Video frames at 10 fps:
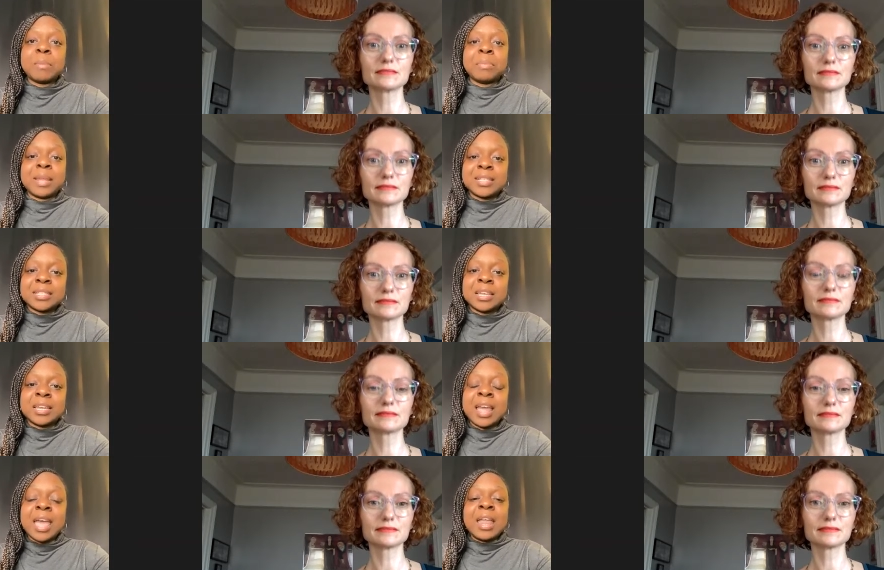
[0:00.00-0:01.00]

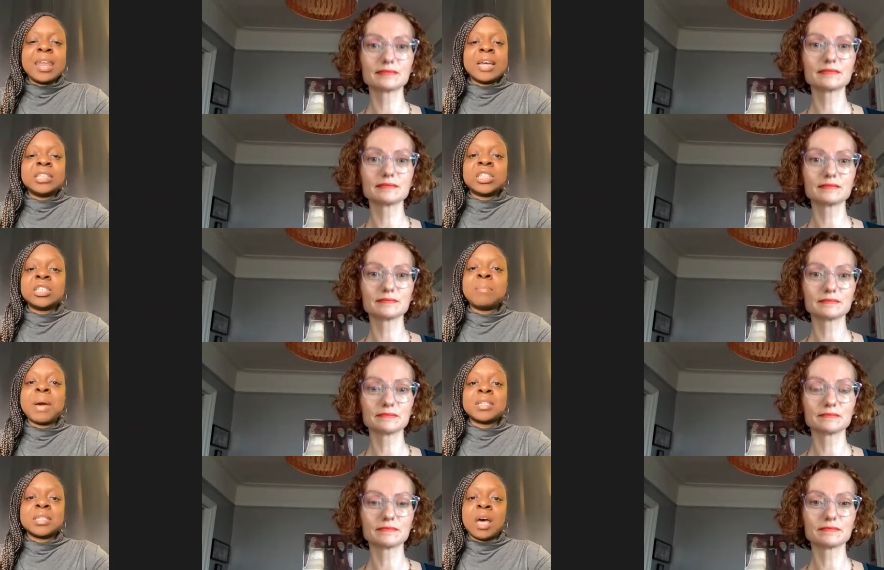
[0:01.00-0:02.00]
Speaker 1: blessing, not just to
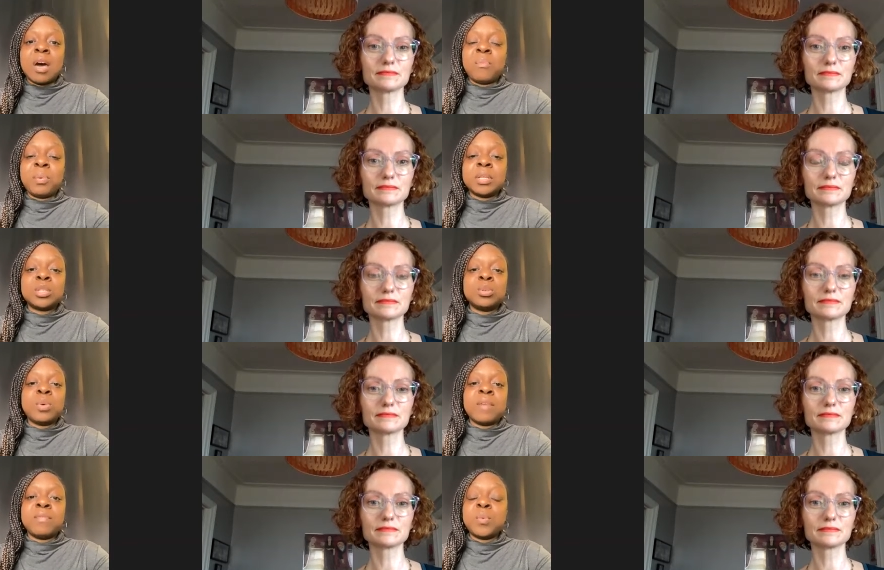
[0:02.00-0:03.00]
myself, but
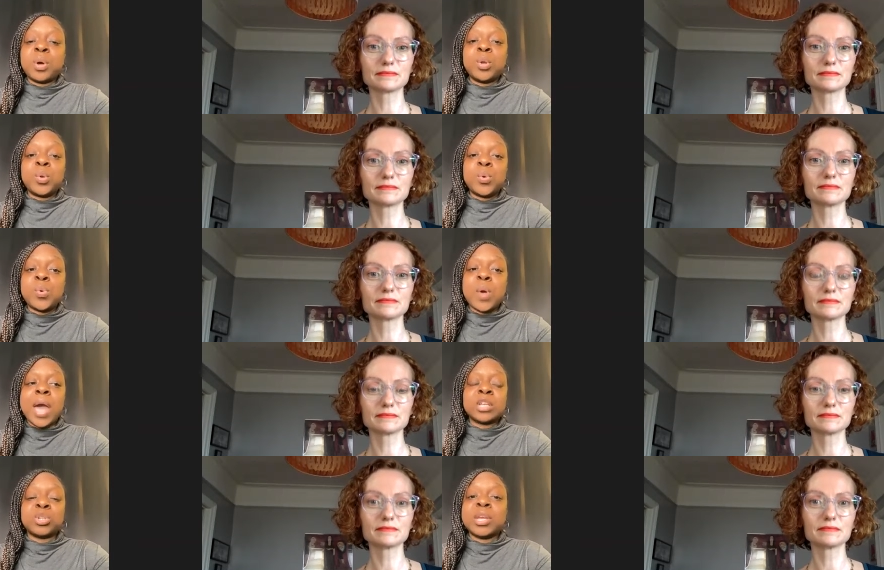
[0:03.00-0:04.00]
to everyone who
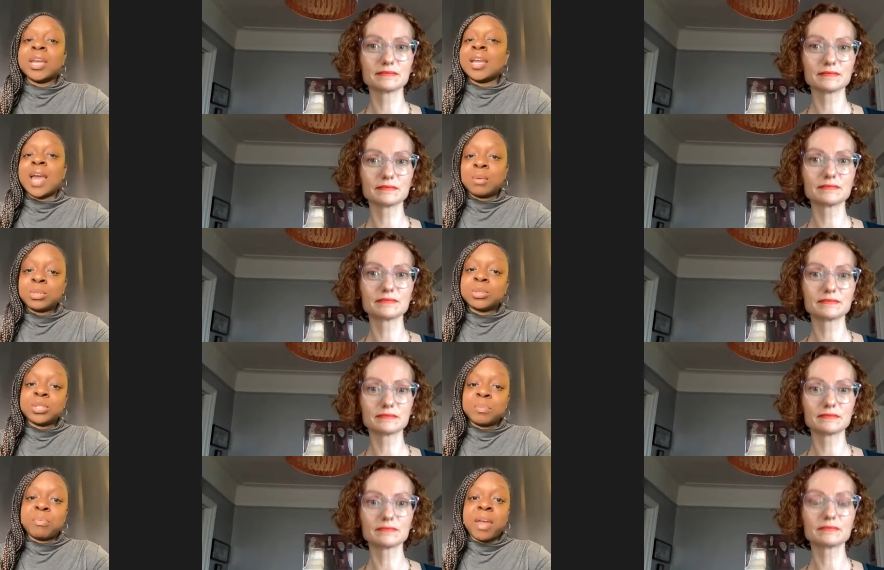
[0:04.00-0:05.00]
actually encounters
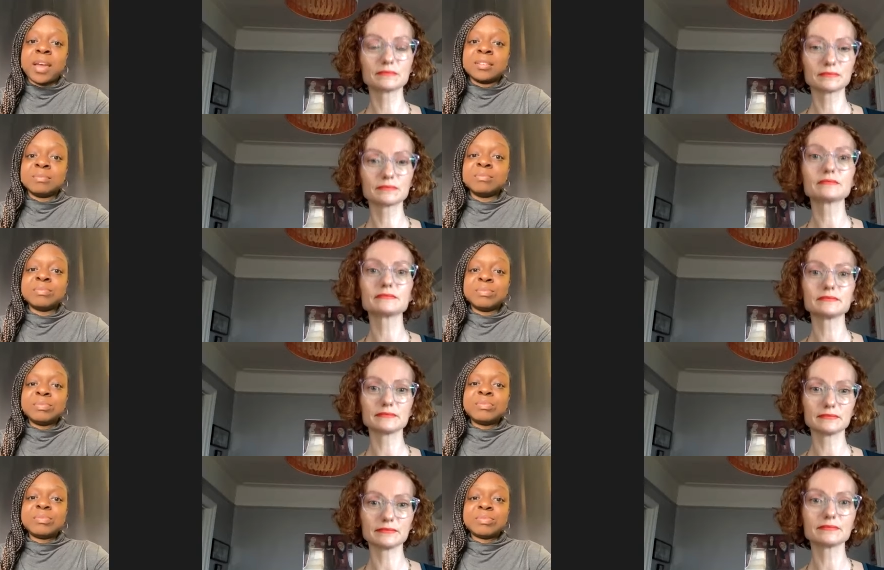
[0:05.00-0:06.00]
the brand.
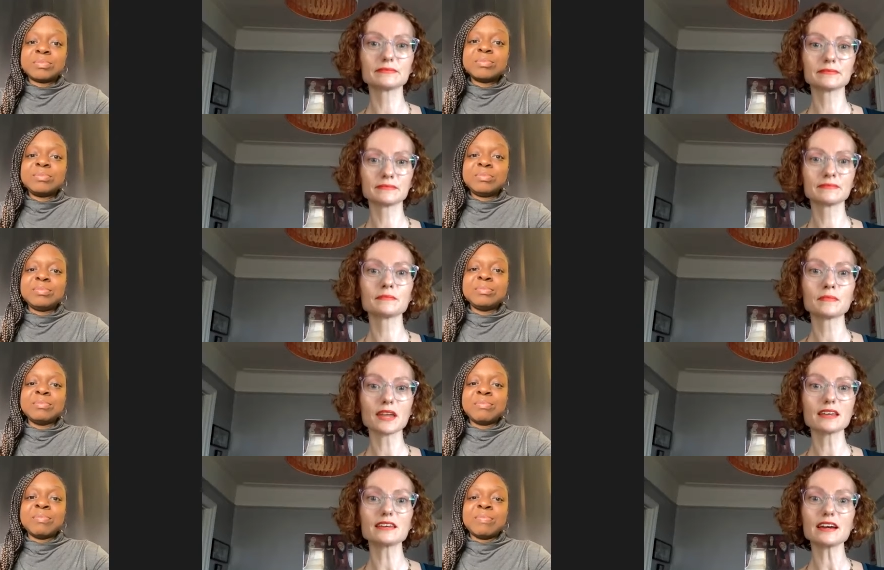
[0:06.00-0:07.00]
Speaker 2: Mm-hmm.
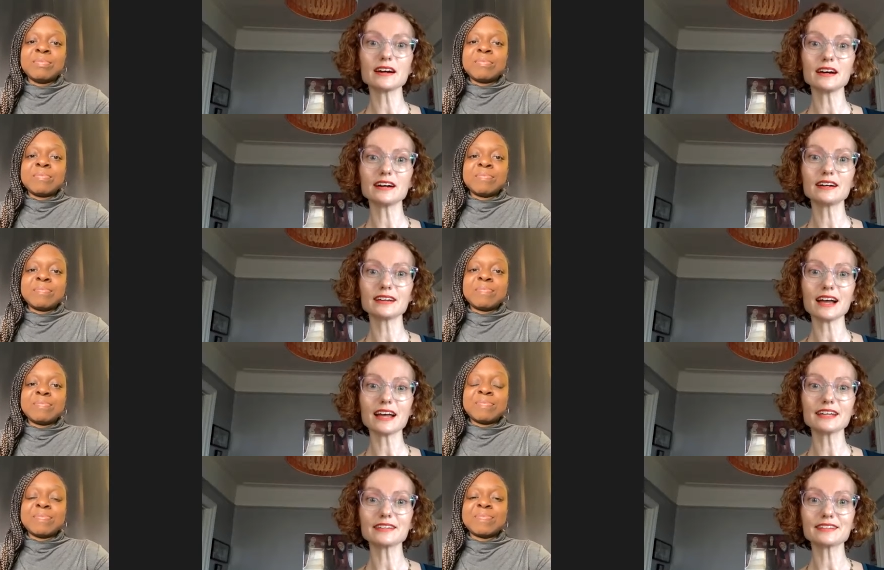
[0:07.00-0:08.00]
Yeah,
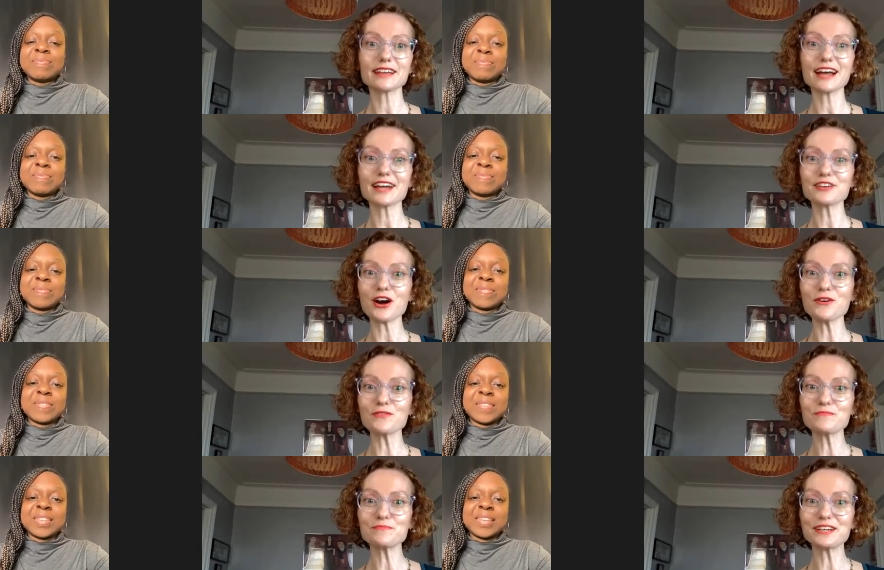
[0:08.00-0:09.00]
I I
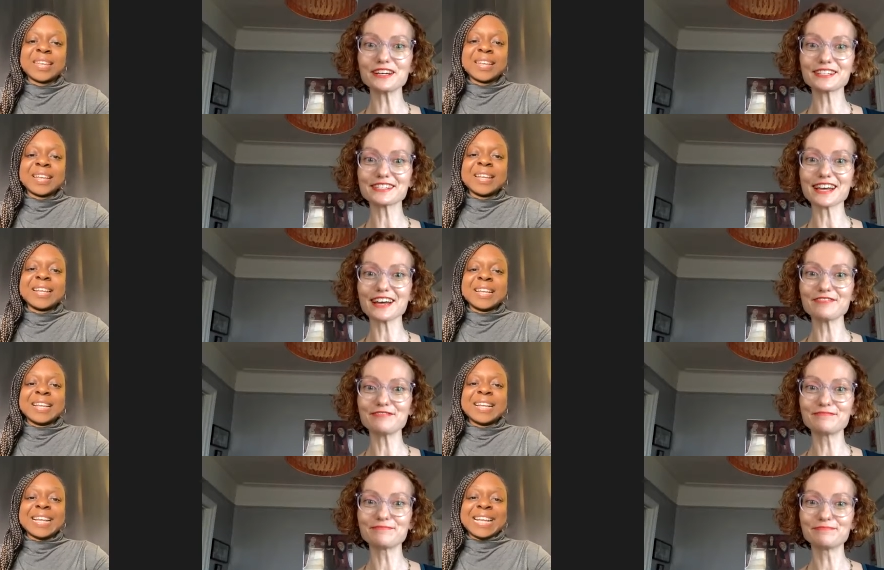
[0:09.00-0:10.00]
know because I've
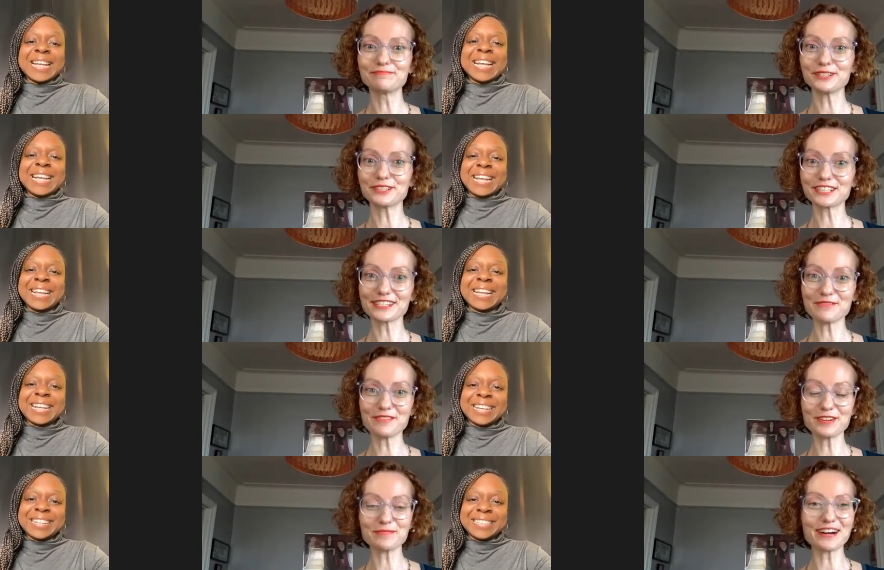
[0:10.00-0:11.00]
purchase some of your